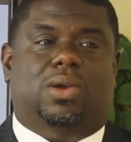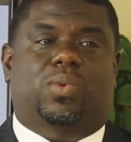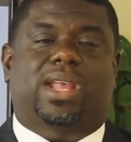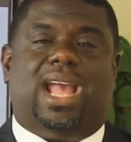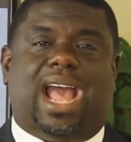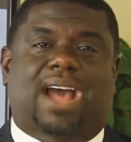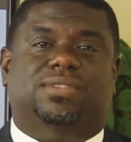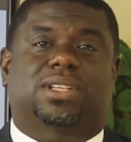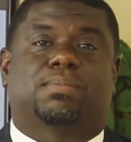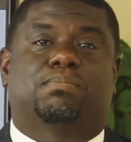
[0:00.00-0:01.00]
We
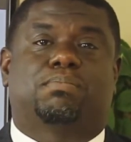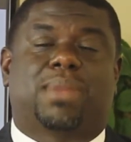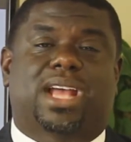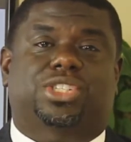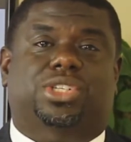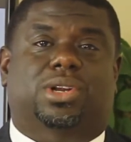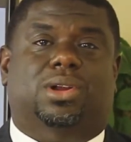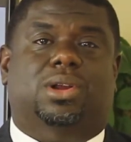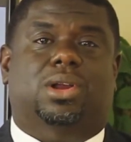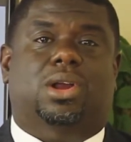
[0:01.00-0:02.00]
have to
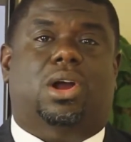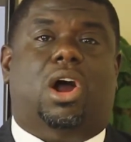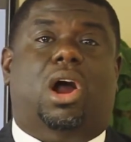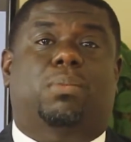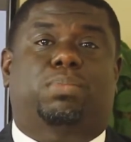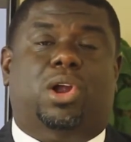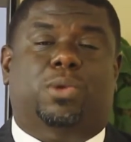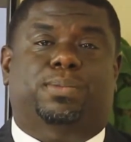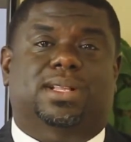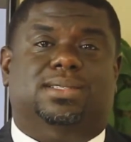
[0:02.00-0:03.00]
measure our
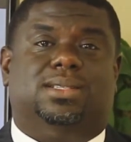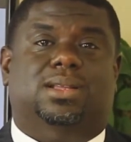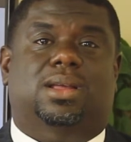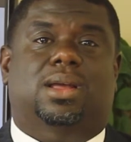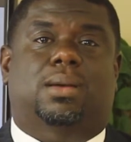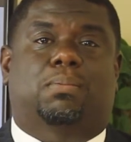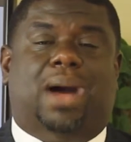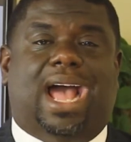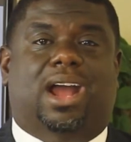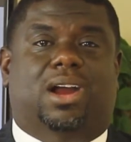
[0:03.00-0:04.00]
purpose
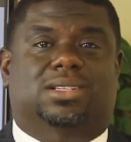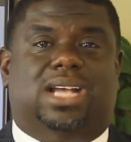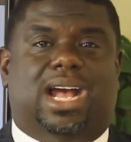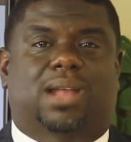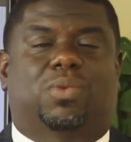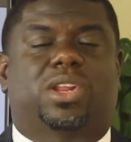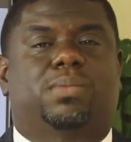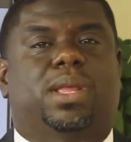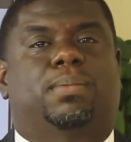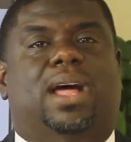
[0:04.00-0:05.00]
by our time. What do you
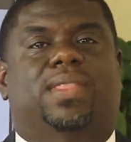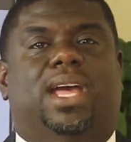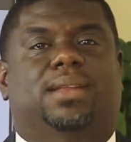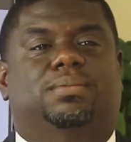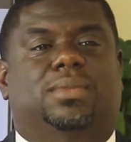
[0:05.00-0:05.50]
mean by that?